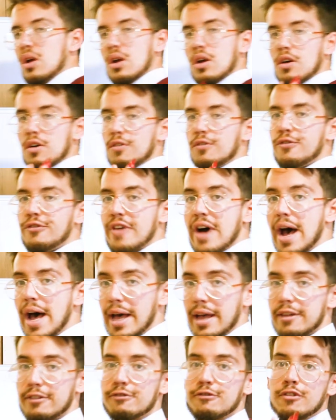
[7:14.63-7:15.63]

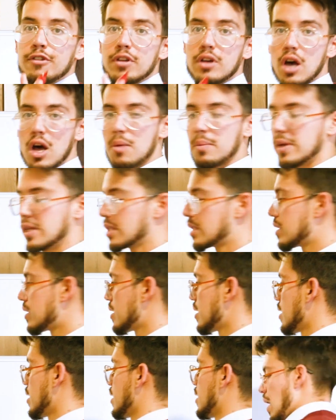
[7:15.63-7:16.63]
5
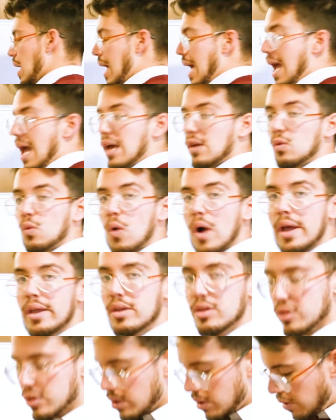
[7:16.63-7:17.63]
comments. And why you
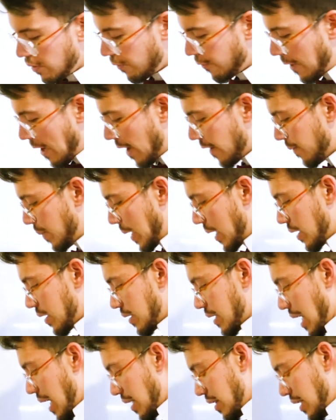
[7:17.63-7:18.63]
should do 5? Because
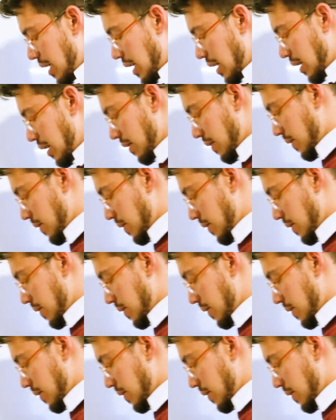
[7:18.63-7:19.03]
I think,